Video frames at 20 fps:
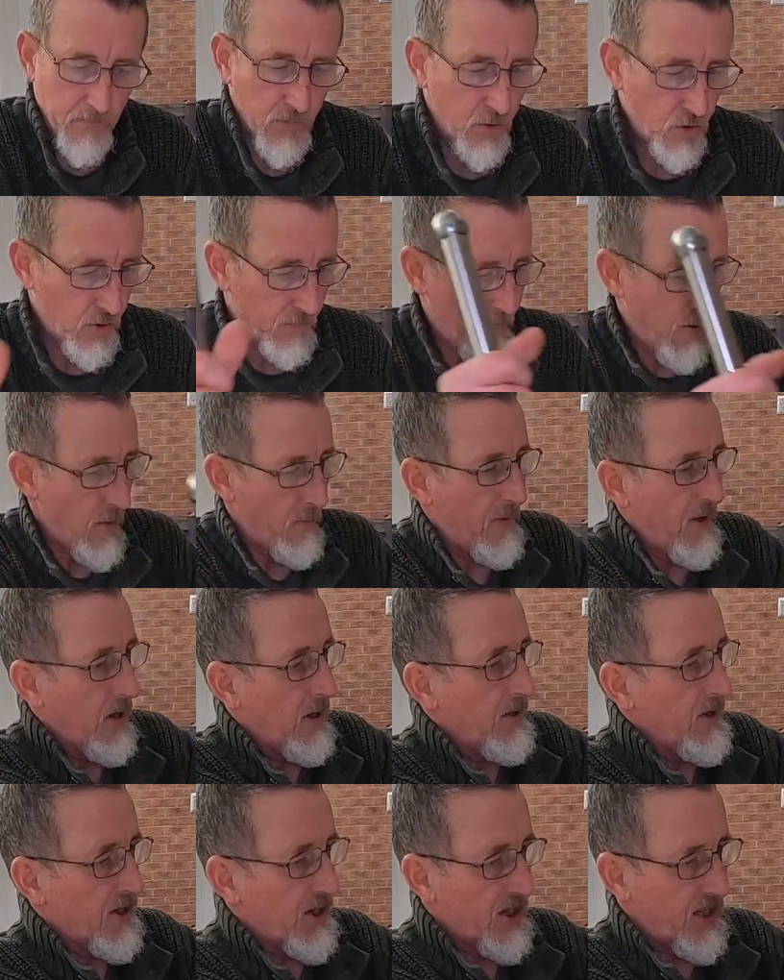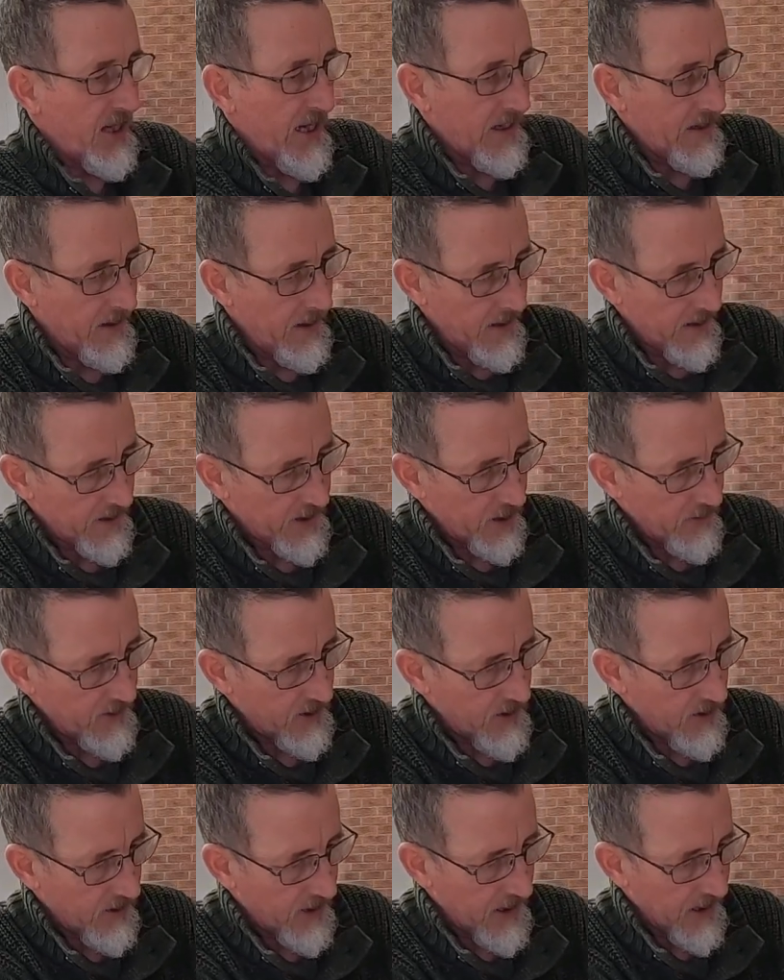just pop it on the stand there so
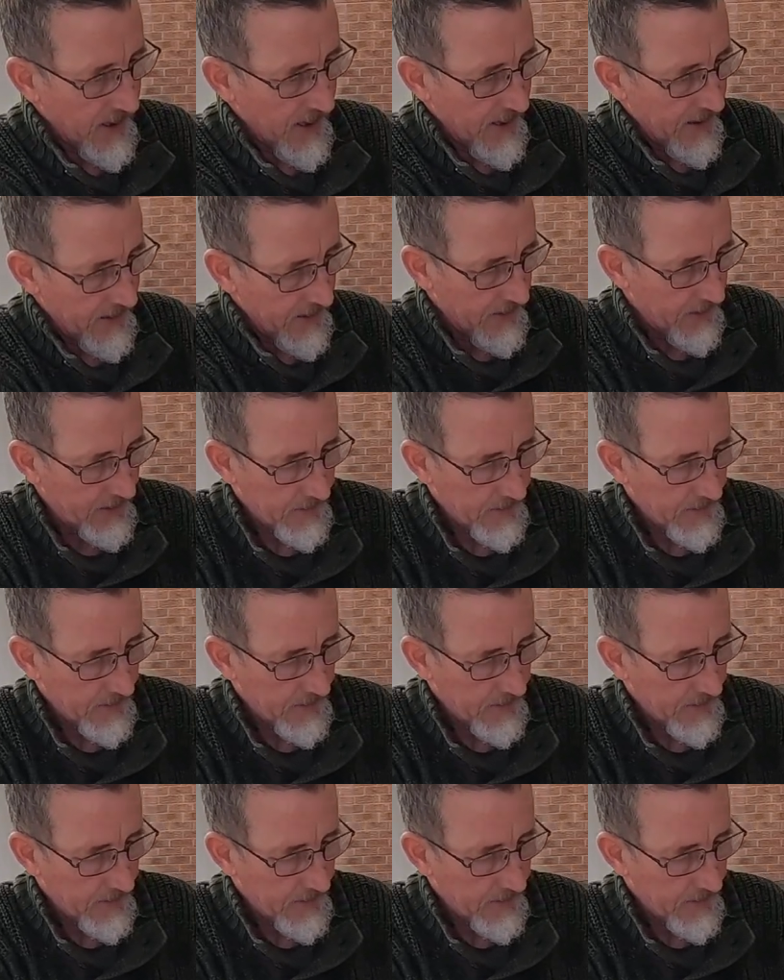it's not going to get